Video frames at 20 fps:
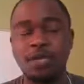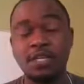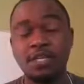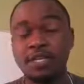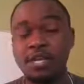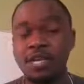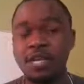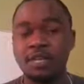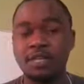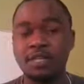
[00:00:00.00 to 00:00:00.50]

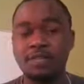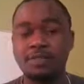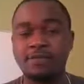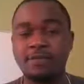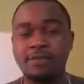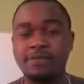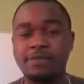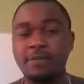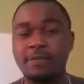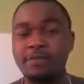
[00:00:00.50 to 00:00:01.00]
GIS
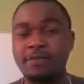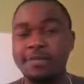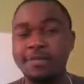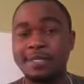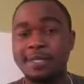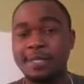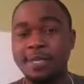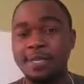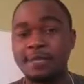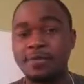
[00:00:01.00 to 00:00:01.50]
from the
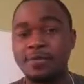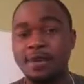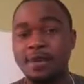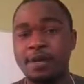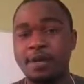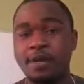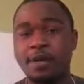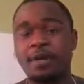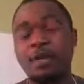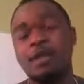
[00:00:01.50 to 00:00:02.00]
humanitarian
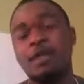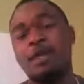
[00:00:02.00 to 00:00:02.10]
work